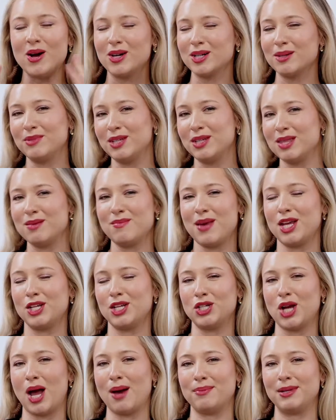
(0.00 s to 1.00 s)
to the Made
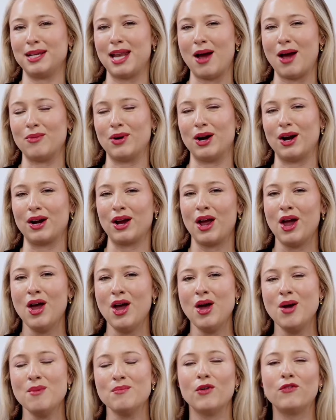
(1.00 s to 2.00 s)
Shopping Network.
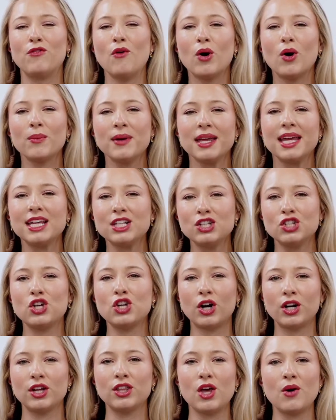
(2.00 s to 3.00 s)
Before we get
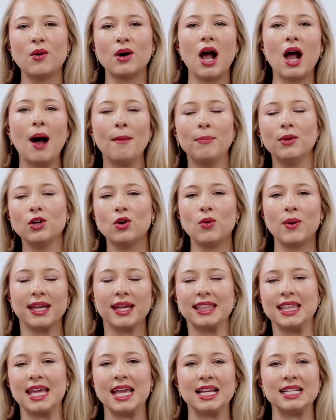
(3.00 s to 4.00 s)
started though, a couple of quick
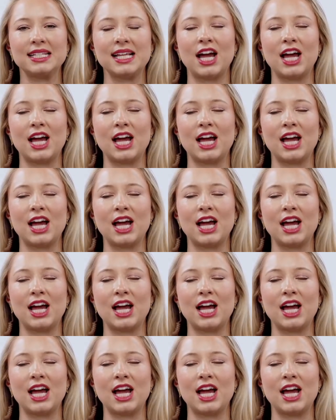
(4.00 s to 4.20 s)
things.